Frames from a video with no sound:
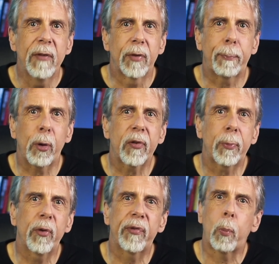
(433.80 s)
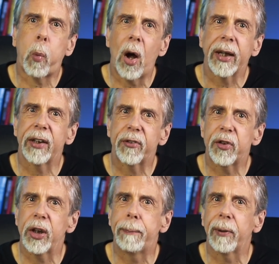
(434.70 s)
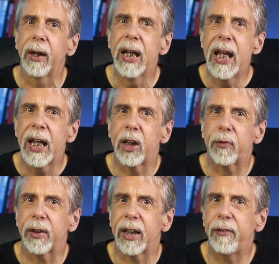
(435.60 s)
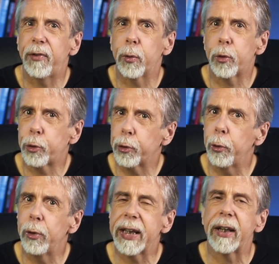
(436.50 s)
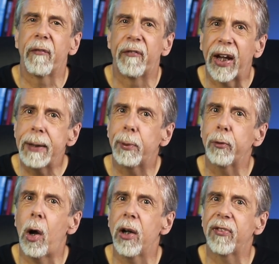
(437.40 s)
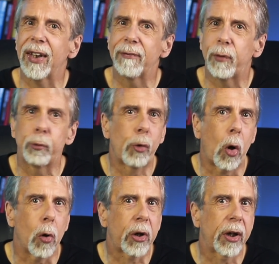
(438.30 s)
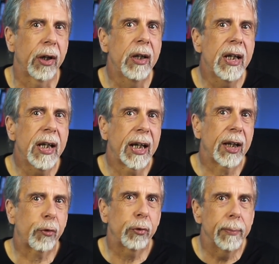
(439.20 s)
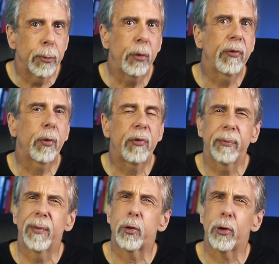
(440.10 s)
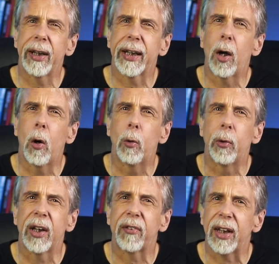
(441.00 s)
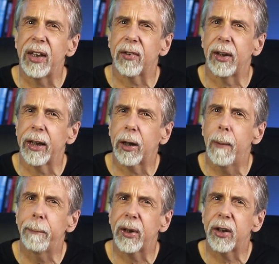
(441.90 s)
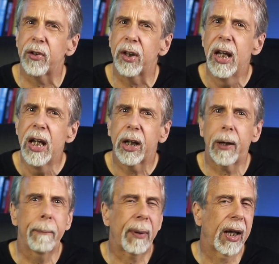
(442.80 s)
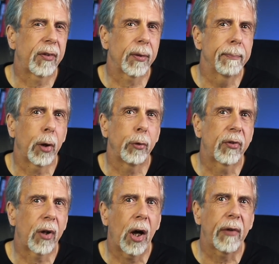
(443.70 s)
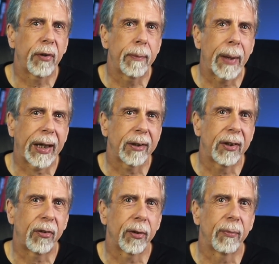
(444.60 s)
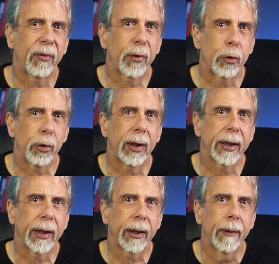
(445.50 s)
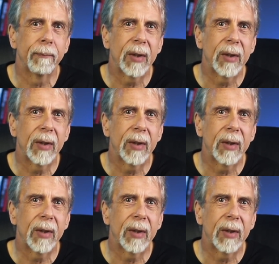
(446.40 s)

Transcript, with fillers: The principle for why it's cheaper is that if you're truly vaporizing the rock, its removal from the drilling hole is easily accomplished compared to most other mechanisms for drilling.